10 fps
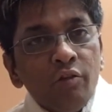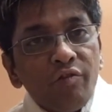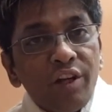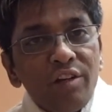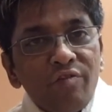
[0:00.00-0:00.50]

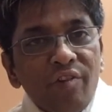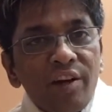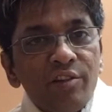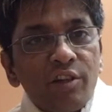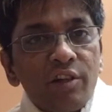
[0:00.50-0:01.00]
When it
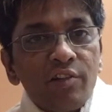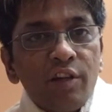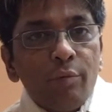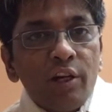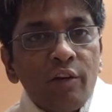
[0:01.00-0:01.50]
finds a
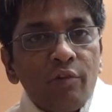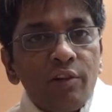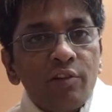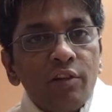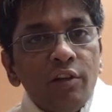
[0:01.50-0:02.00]
reasonable
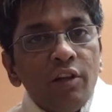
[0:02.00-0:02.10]
levels